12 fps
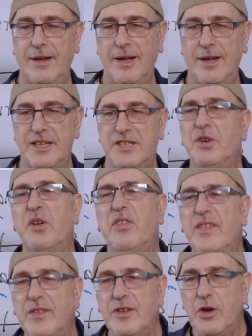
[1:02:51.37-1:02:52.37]
It's the sort of
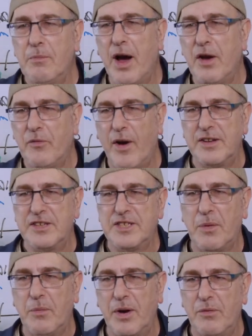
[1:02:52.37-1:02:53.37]
thing that you might find
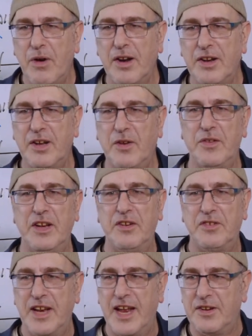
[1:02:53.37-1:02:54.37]
someone writing on the
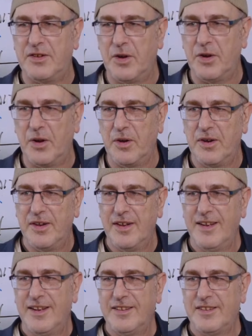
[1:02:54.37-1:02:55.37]
internet, you know,
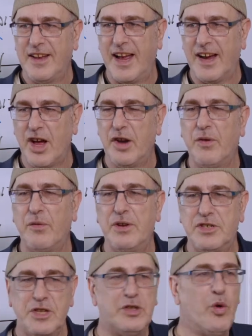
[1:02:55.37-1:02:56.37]
today, kind of a
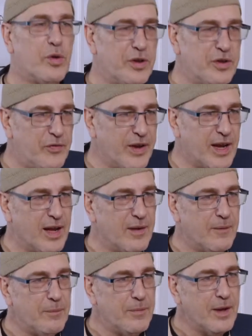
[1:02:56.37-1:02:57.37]
Richard Dawkins figure.
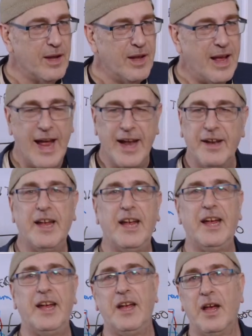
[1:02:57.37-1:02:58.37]
And
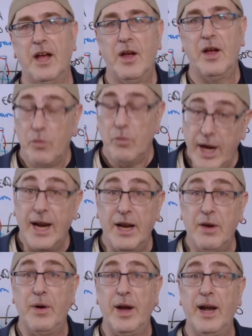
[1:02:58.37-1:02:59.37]
he
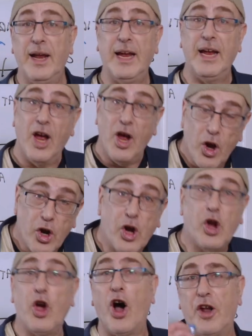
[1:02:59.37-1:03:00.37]
really, really
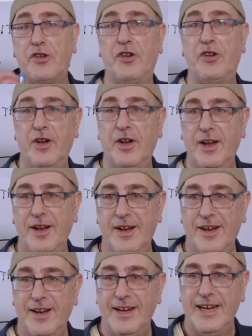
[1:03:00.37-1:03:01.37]
got
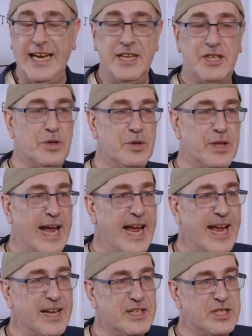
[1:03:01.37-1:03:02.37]
into the
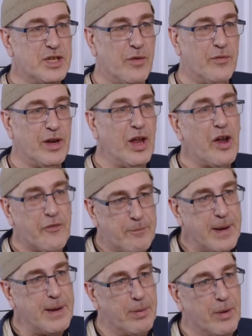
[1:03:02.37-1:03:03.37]
heads of a lot of
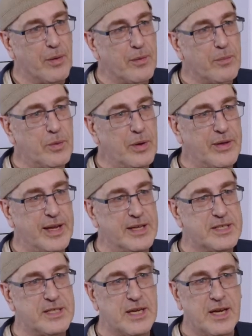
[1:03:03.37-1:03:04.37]
people with
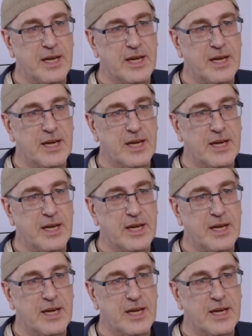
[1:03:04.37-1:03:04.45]
his